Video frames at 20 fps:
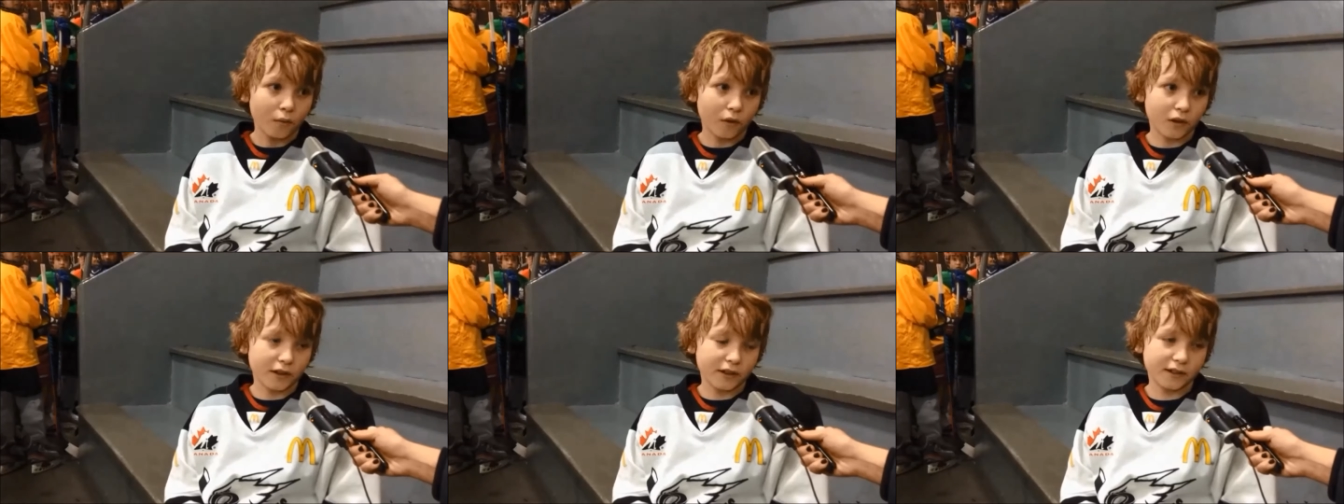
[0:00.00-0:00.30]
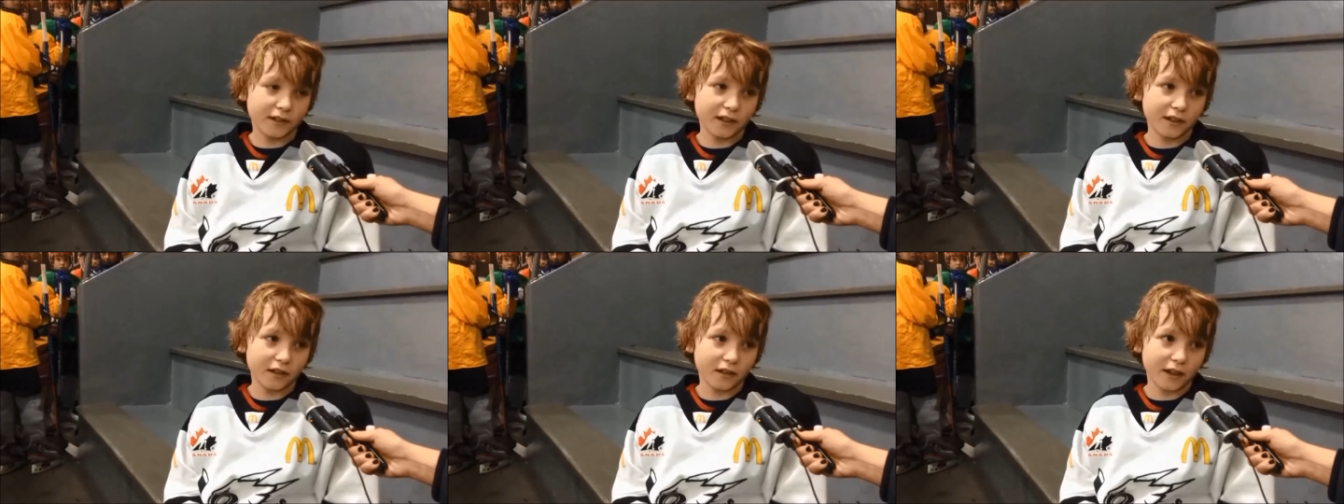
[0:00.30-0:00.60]
What
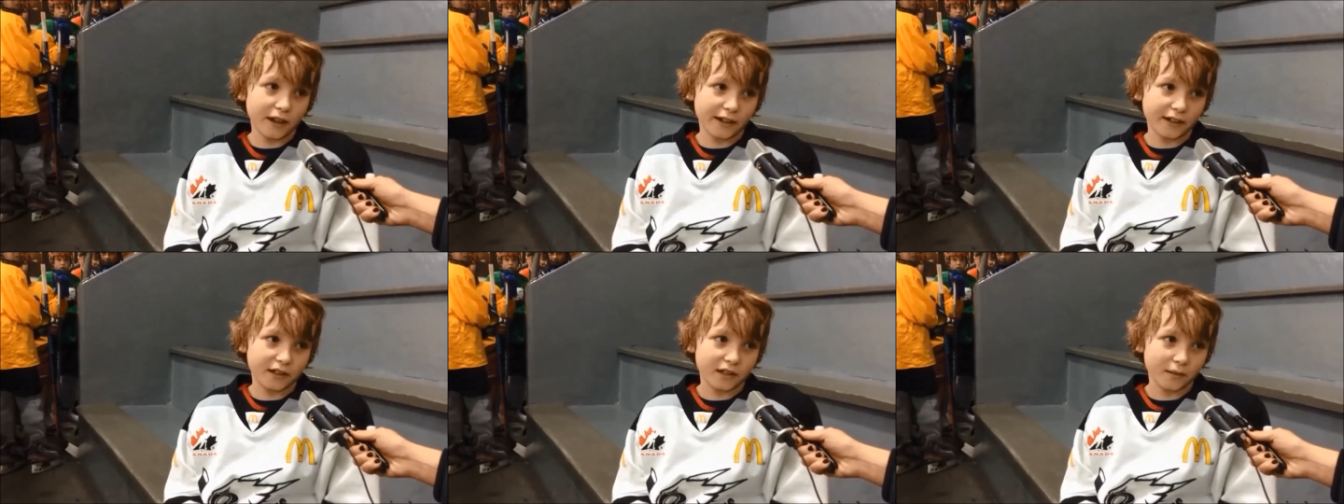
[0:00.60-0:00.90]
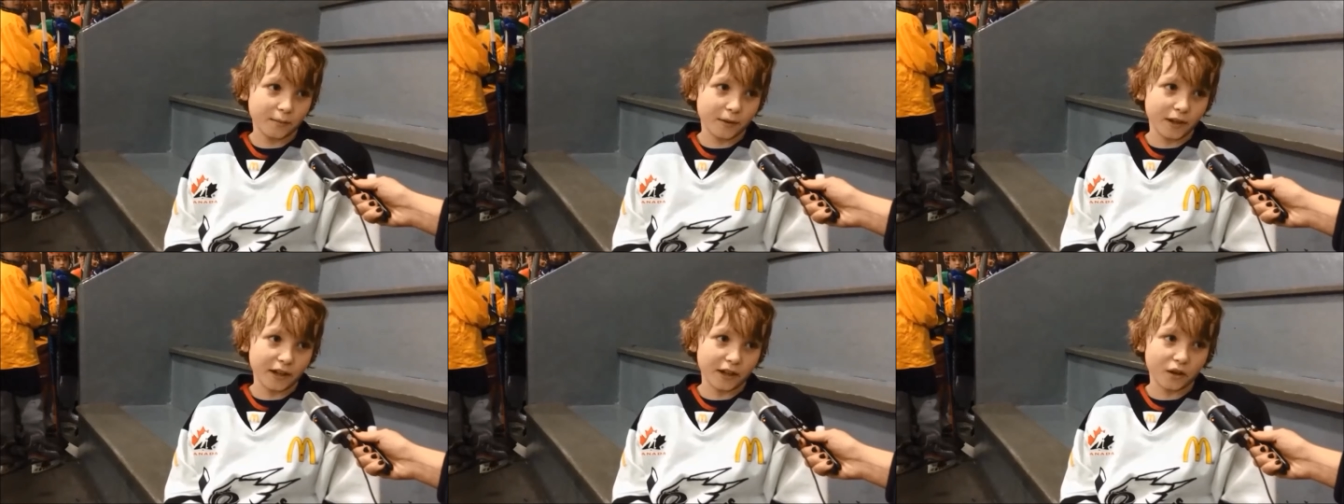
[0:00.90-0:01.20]
is it
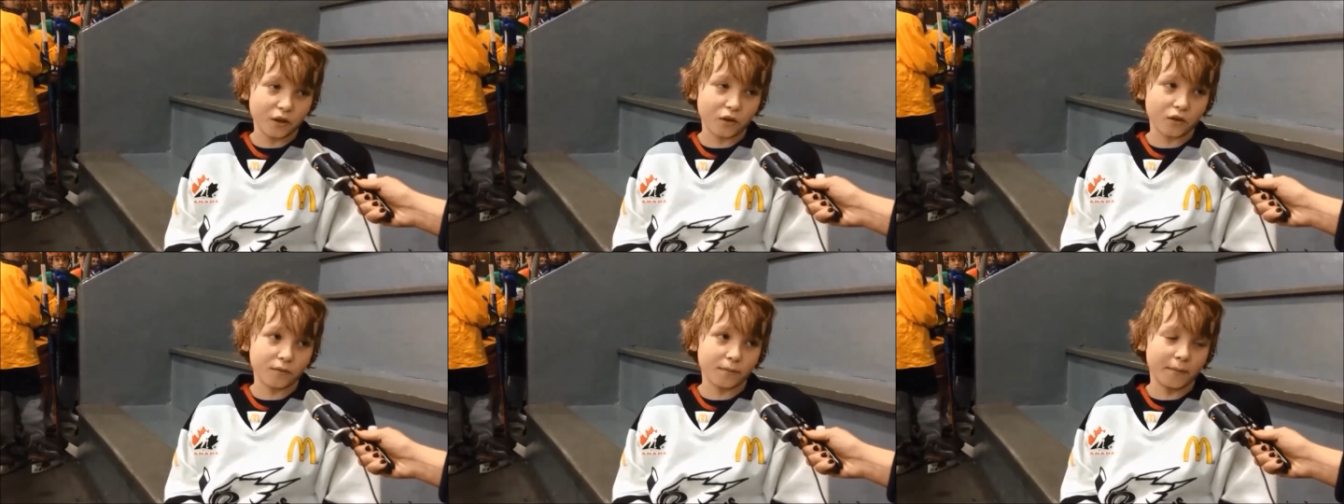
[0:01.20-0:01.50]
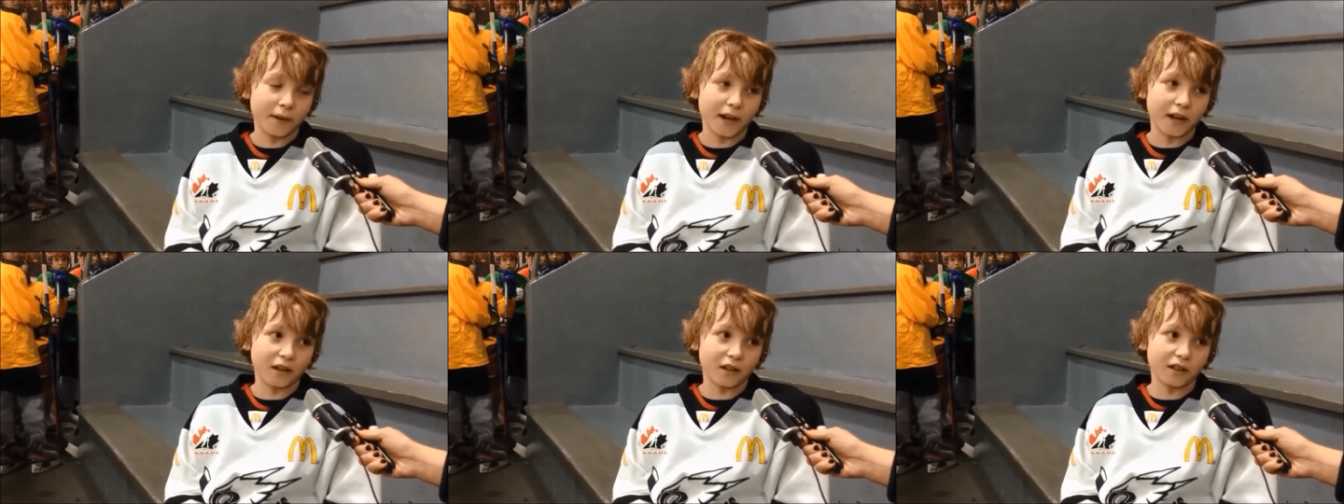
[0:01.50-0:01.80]
like to be a
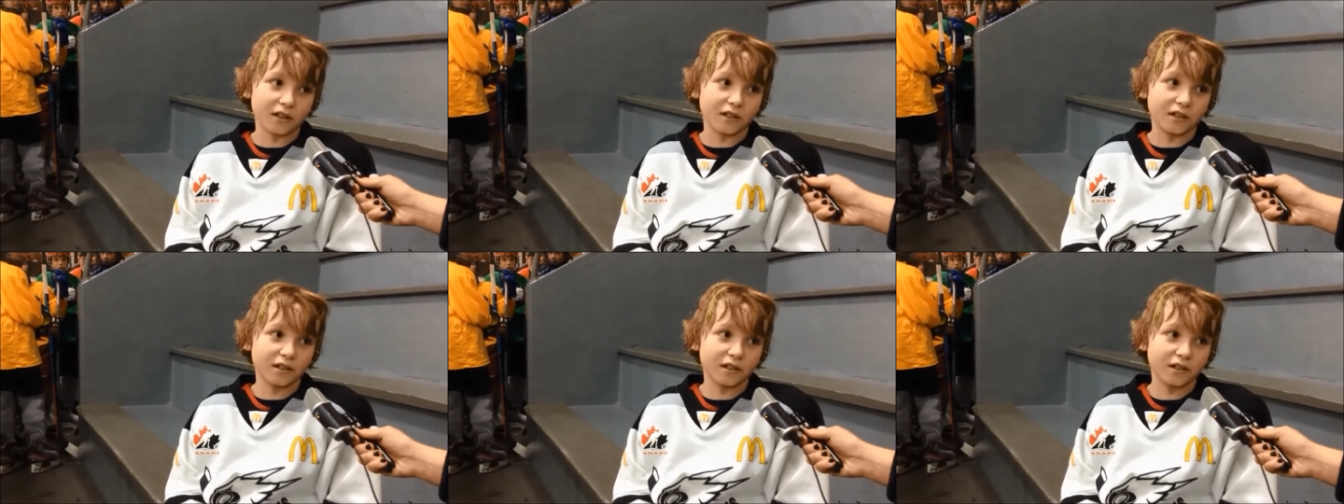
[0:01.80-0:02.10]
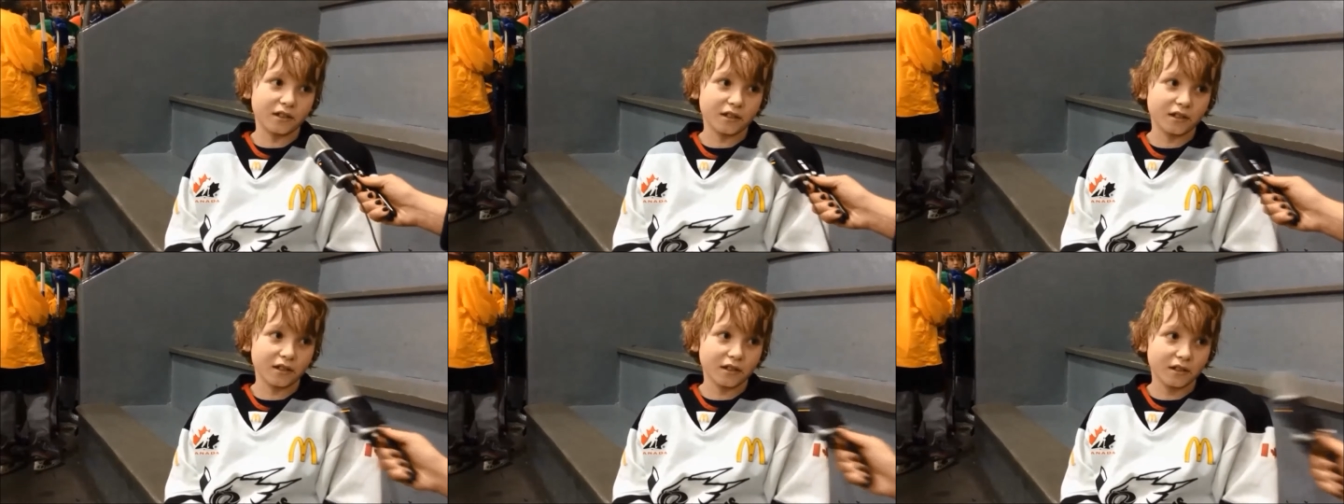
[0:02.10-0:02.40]
gold
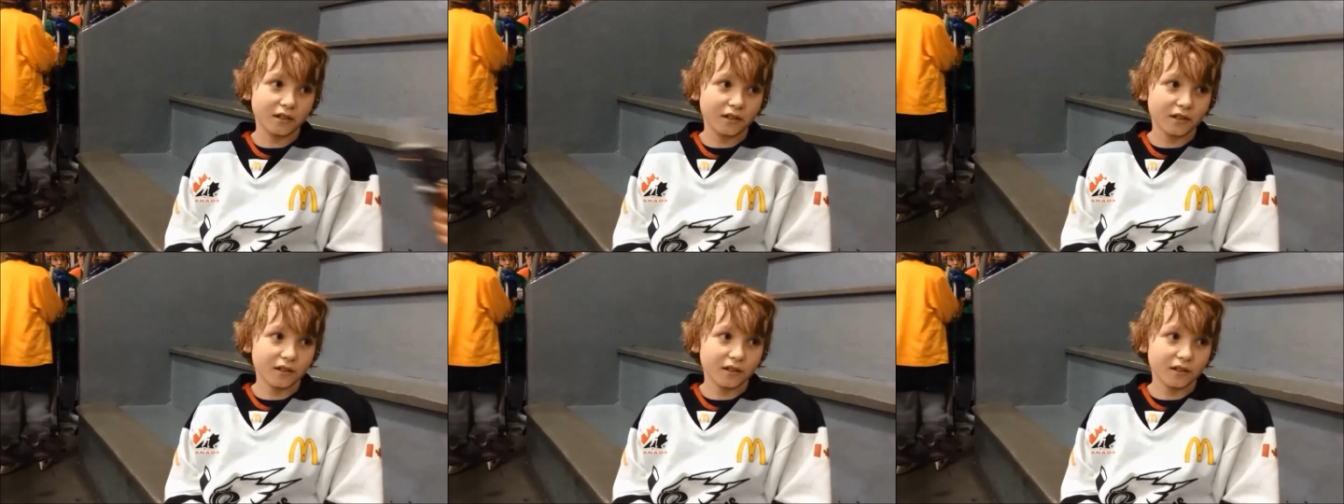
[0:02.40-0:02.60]
medalist?